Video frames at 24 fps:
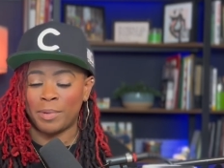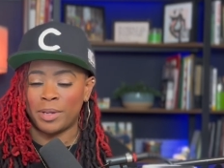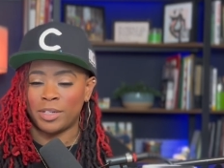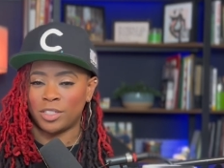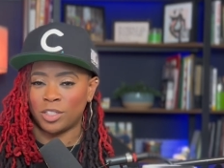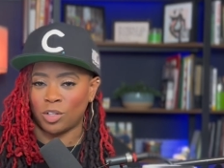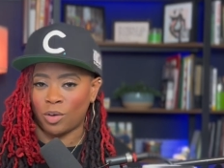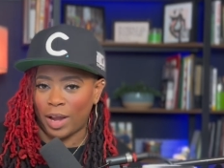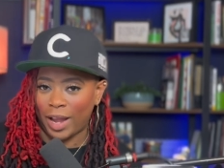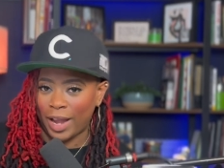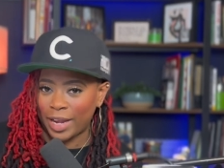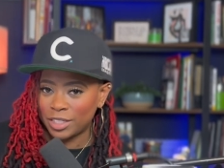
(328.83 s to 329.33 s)
And
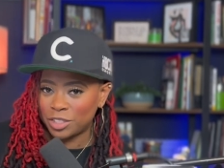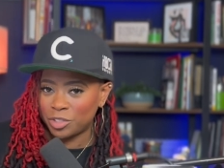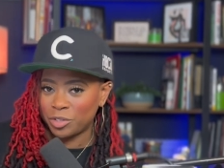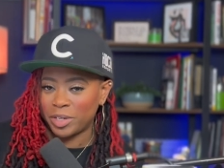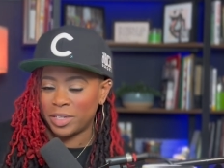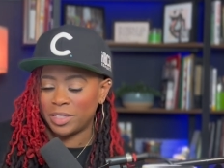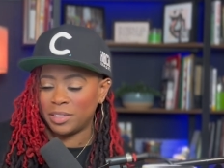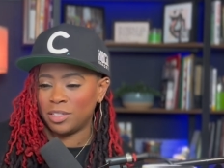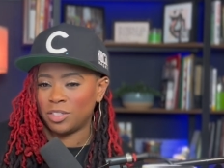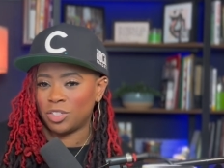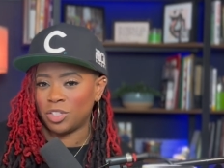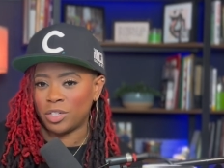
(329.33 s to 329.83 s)
so I
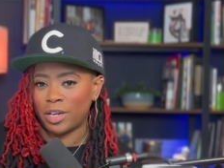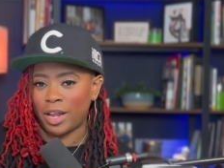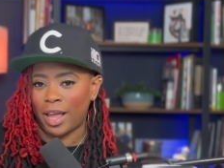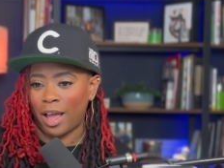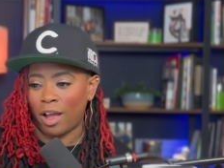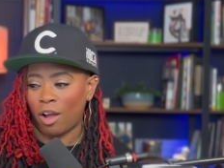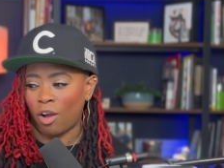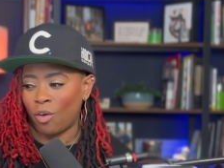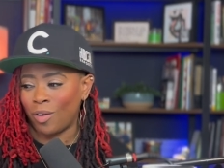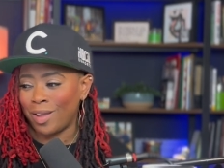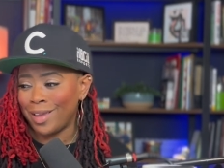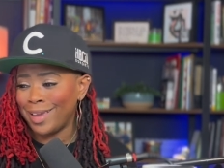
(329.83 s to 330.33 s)
transitioned
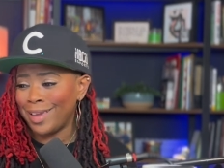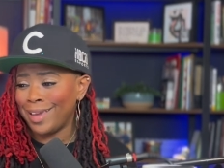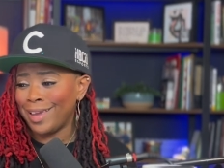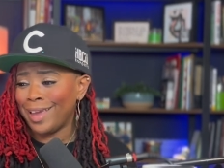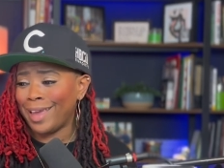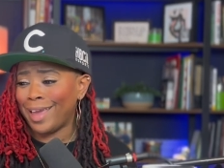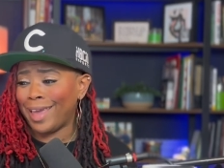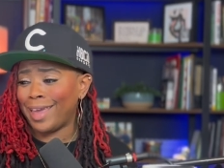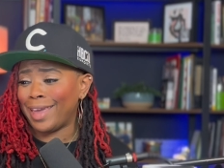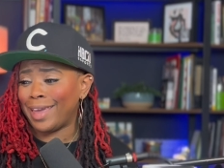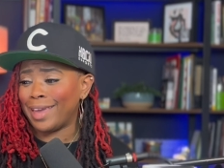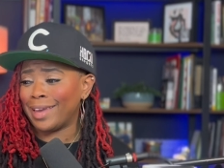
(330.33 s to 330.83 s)
out,
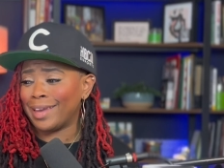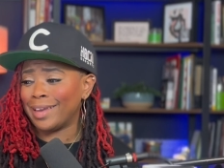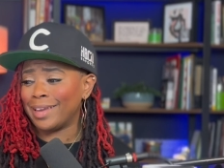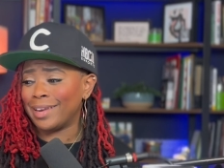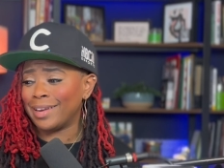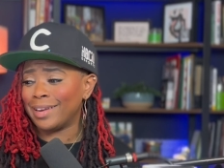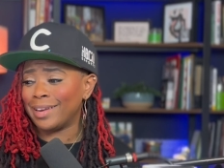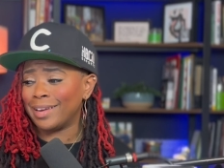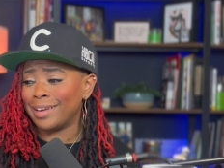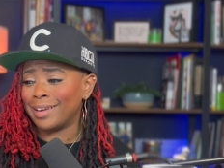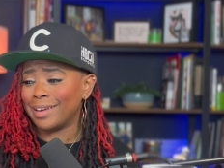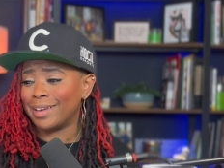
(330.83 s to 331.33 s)

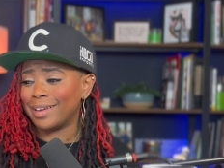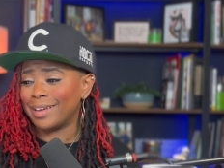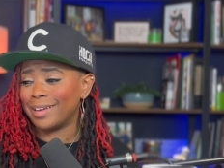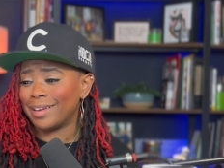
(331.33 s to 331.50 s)
and